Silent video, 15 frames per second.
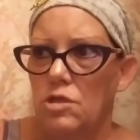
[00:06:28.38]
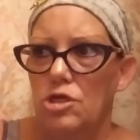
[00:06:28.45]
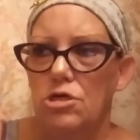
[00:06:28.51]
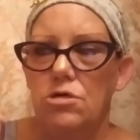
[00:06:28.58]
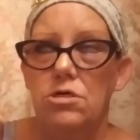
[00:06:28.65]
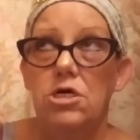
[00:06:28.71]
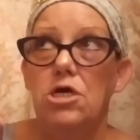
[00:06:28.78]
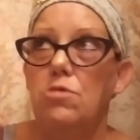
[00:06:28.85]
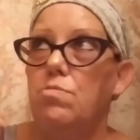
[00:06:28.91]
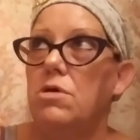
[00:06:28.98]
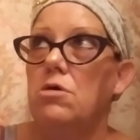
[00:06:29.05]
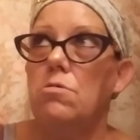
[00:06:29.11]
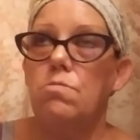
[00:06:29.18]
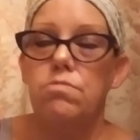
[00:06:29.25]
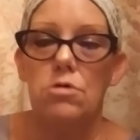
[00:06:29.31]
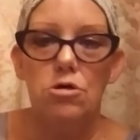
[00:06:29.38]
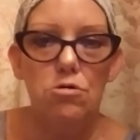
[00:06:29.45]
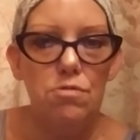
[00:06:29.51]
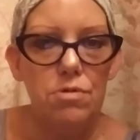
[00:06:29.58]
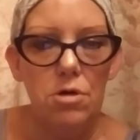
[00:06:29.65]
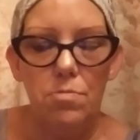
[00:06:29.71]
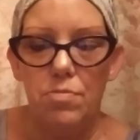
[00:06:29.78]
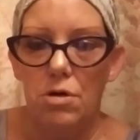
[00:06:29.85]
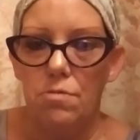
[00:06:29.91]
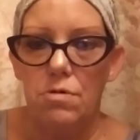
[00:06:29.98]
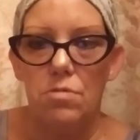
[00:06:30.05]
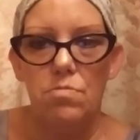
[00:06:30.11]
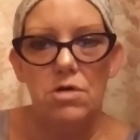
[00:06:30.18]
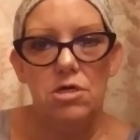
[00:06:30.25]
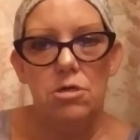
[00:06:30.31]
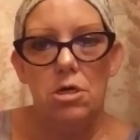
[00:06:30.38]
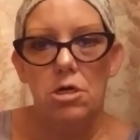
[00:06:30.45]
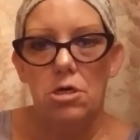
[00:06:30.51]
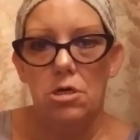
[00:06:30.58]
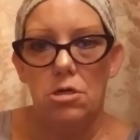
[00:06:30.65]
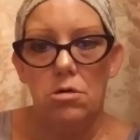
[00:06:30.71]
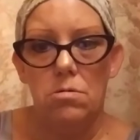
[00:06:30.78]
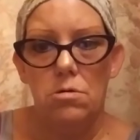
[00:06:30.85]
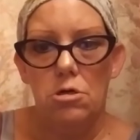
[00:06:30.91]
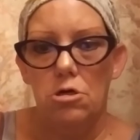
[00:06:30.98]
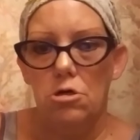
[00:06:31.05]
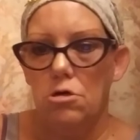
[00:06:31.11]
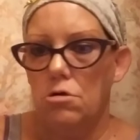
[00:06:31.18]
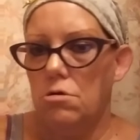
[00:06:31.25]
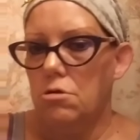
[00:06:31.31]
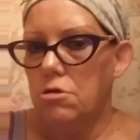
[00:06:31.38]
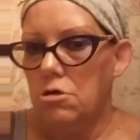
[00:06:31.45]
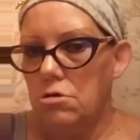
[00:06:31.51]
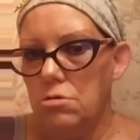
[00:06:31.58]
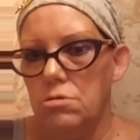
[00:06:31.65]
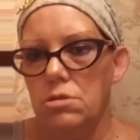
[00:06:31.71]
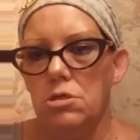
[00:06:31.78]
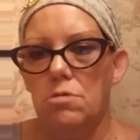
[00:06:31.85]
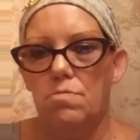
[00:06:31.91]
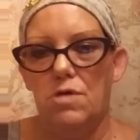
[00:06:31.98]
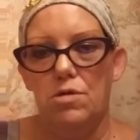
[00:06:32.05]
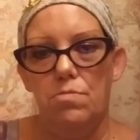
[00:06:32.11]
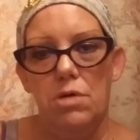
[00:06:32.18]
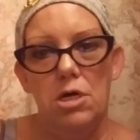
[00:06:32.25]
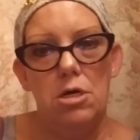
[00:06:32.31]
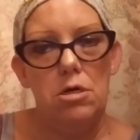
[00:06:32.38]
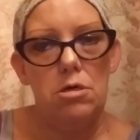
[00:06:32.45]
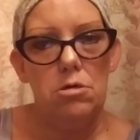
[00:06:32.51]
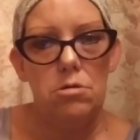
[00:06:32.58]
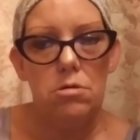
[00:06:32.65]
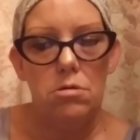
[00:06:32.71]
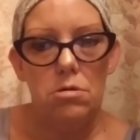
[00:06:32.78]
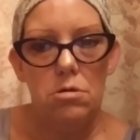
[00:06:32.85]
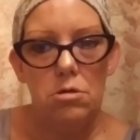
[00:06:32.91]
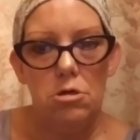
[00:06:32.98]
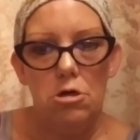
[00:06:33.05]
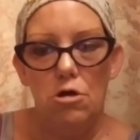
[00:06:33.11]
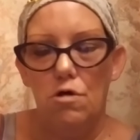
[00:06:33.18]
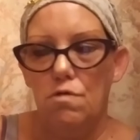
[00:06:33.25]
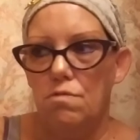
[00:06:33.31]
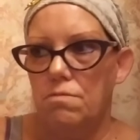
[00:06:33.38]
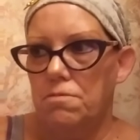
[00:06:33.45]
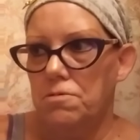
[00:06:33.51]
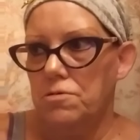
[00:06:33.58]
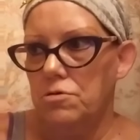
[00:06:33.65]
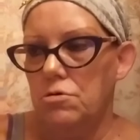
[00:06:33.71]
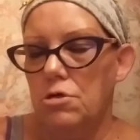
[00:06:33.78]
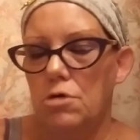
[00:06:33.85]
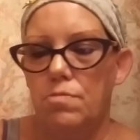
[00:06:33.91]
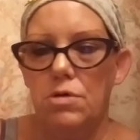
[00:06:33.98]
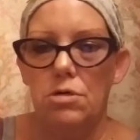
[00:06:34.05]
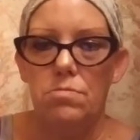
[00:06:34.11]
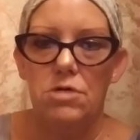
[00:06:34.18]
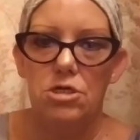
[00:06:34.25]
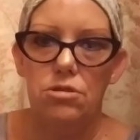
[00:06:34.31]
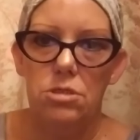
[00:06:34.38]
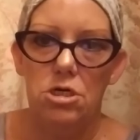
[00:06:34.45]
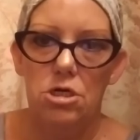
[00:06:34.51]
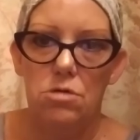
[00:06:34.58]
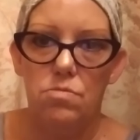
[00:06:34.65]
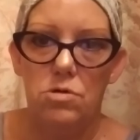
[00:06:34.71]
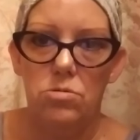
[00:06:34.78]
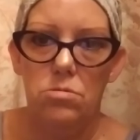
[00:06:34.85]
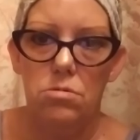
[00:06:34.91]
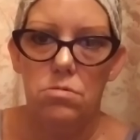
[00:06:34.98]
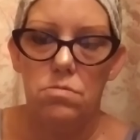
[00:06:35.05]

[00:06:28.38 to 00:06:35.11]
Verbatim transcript: keeping a roof up over my head, clothes on my back, food up on my table.